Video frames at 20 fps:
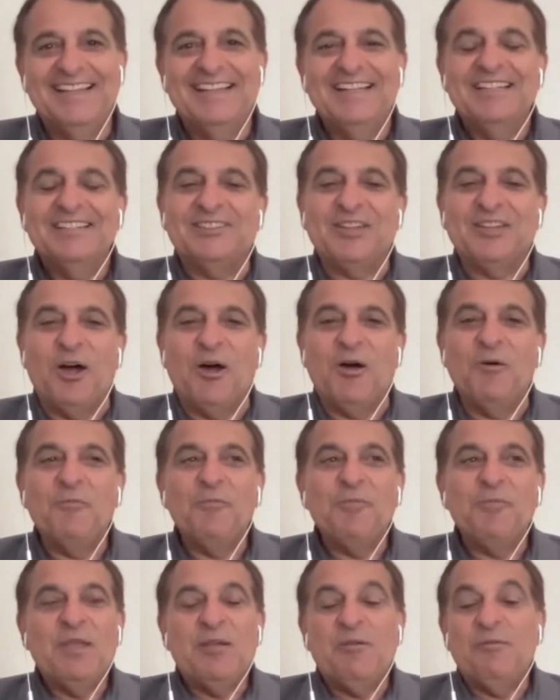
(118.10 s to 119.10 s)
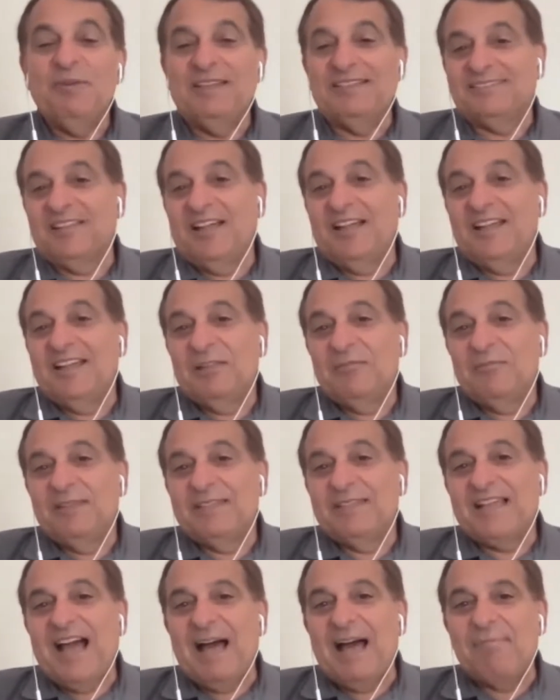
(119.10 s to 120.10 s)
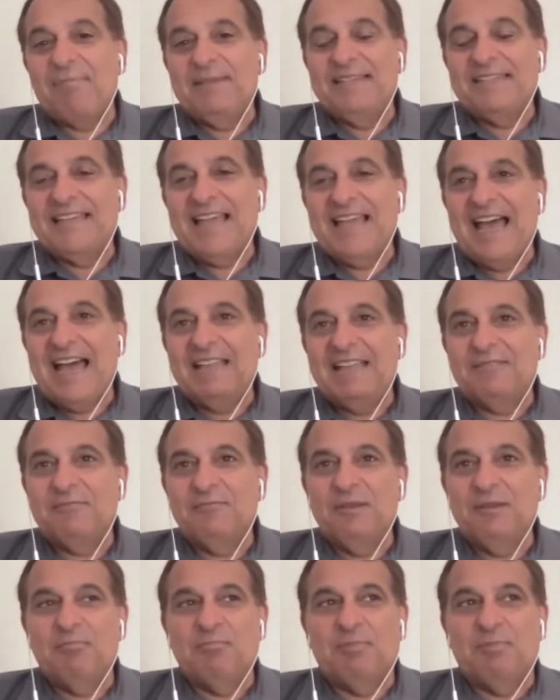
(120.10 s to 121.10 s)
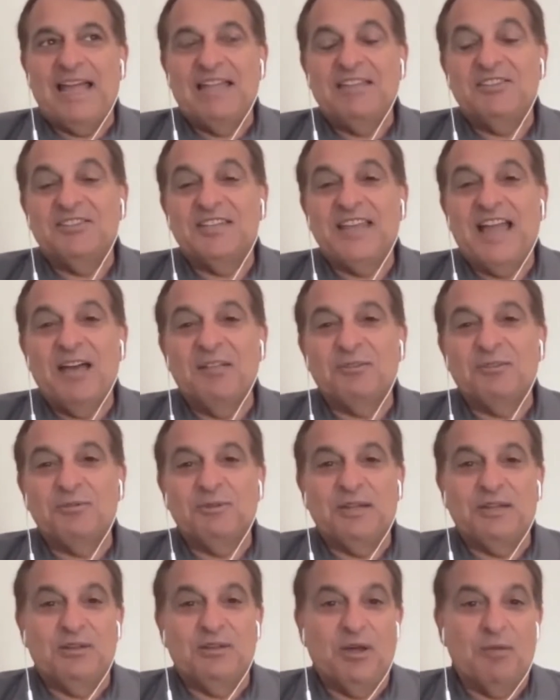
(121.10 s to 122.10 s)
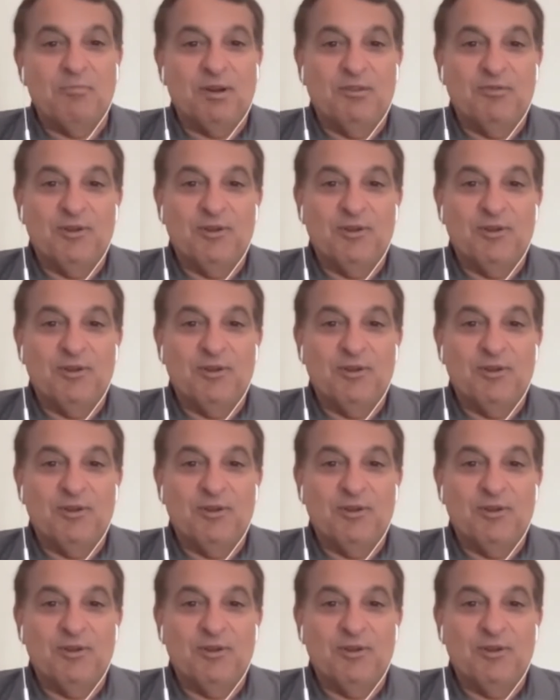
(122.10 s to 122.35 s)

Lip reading: So we started with Copycat. We branched out to the number of